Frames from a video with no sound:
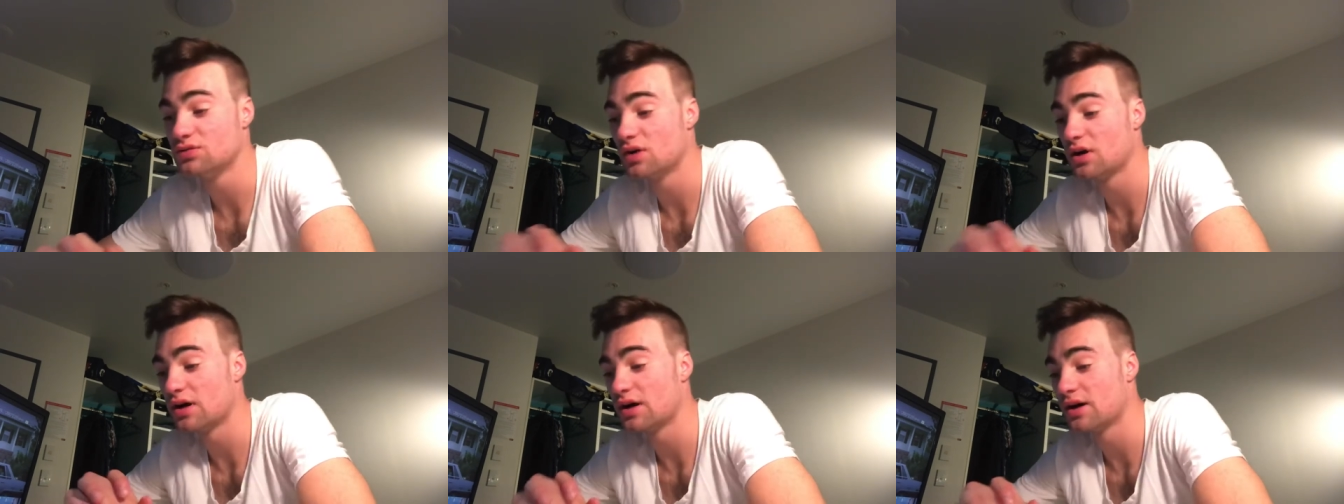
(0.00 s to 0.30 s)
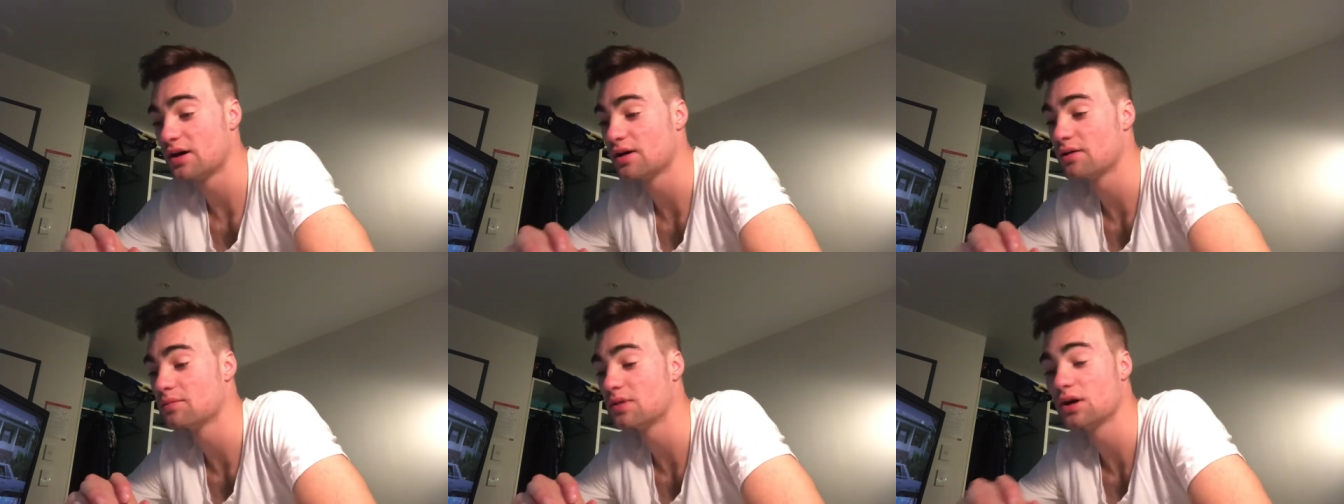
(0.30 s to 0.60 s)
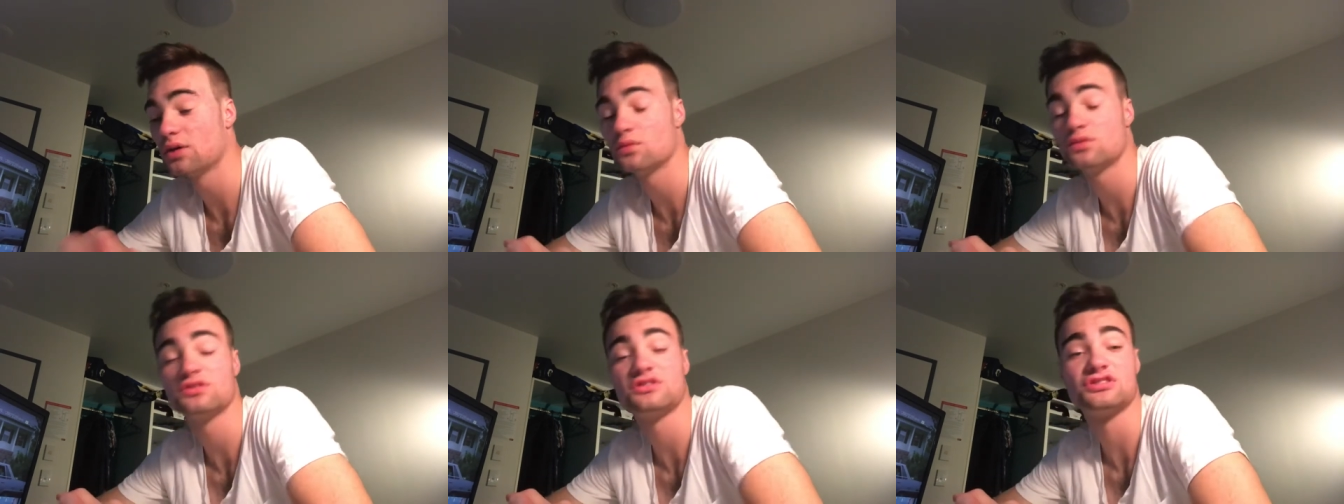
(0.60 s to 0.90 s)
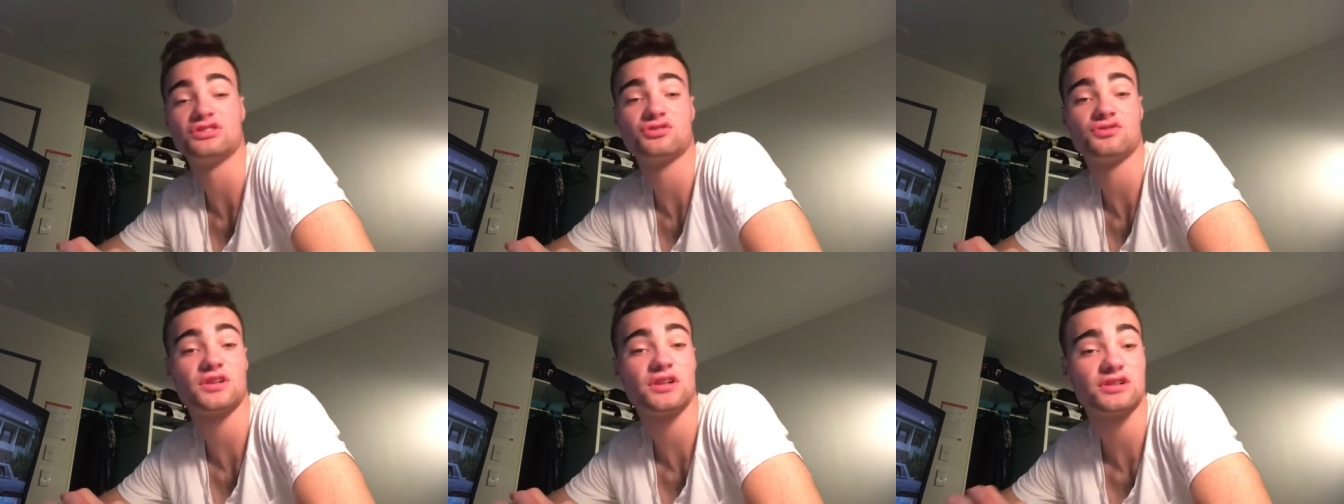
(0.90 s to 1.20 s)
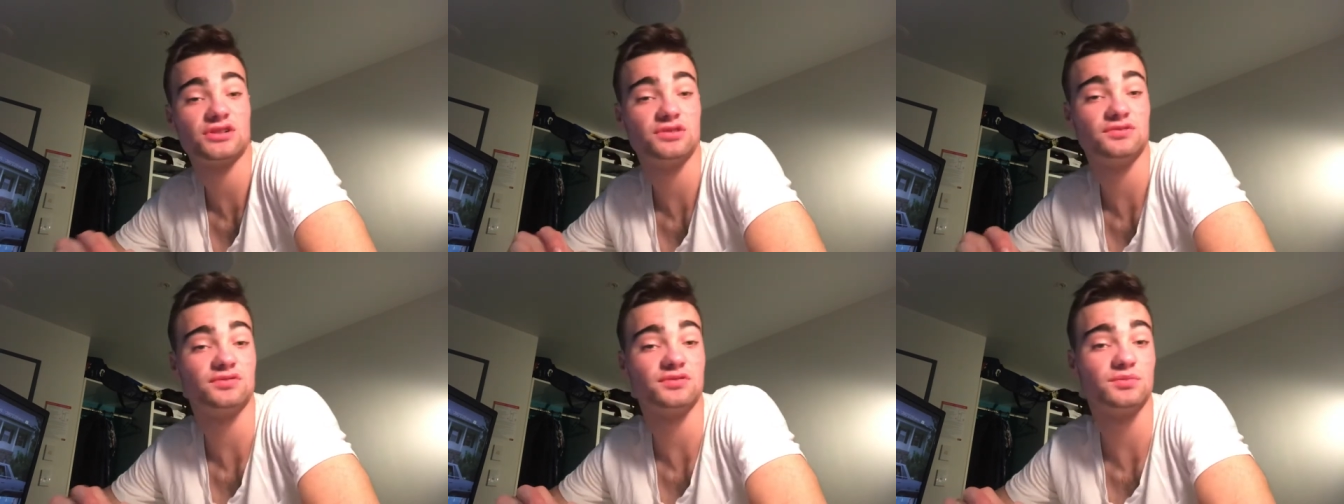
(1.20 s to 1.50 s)
um, I will
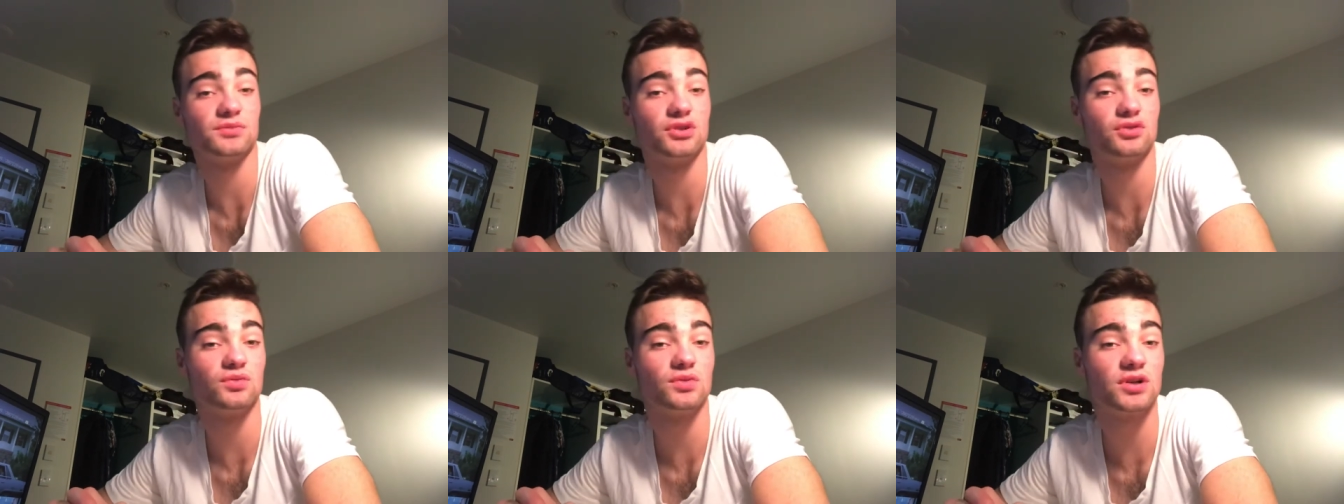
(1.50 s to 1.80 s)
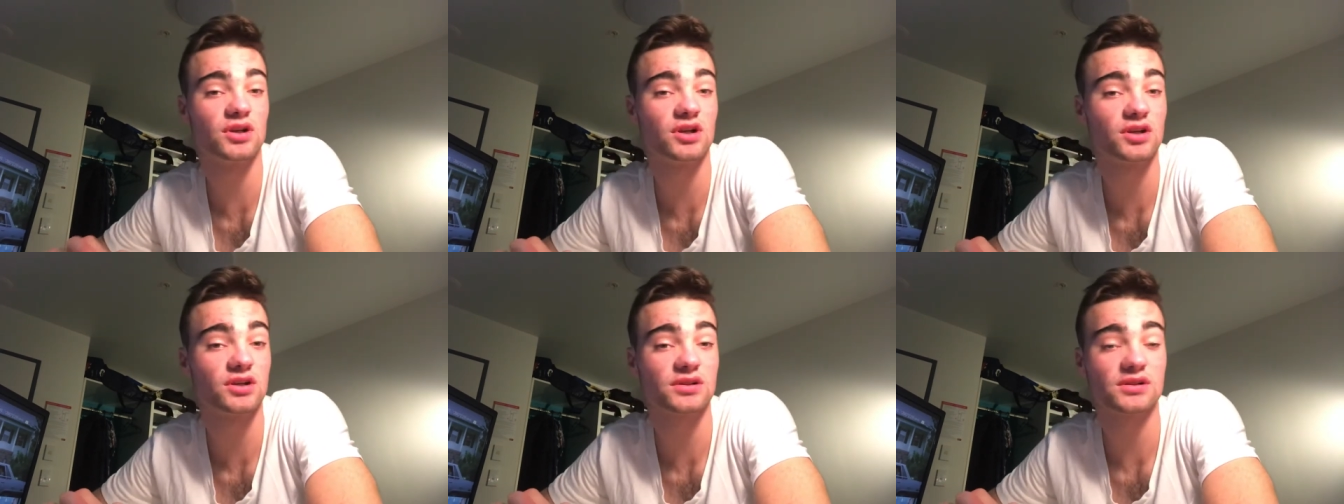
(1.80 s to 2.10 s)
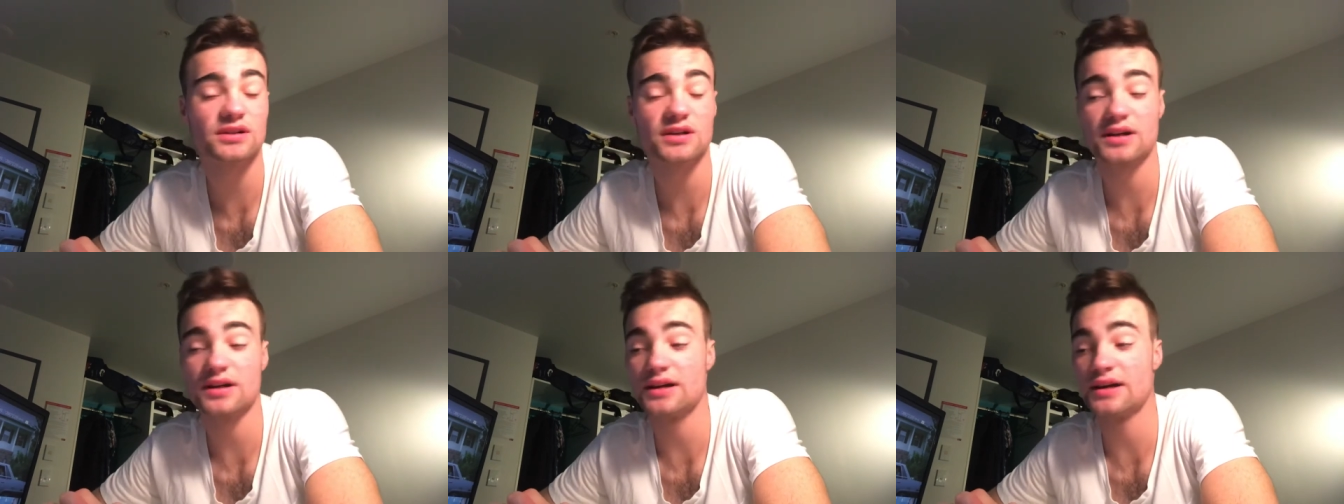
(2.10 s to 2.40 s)
distract you from your work